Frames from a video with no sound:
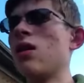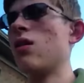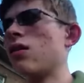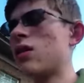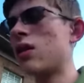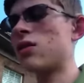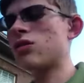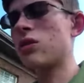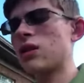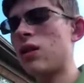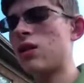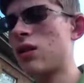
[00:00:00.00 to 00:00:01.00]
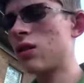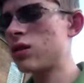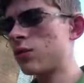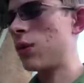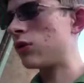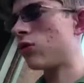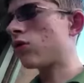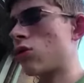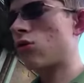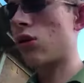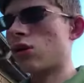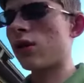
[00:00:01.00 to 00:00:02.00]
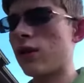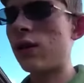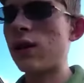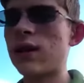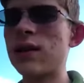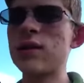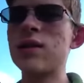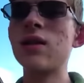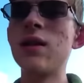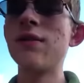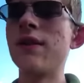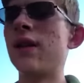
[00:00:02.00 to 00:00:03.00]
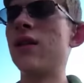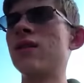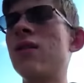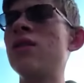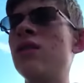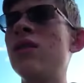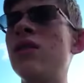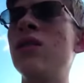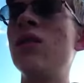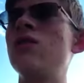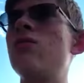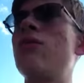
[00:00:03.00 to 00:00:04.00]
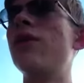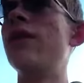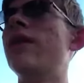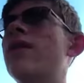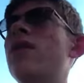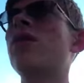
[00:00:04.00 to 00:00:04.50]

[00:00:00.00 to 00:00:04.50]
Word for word: I don't think there's anything special going on in Thanksgiving, right?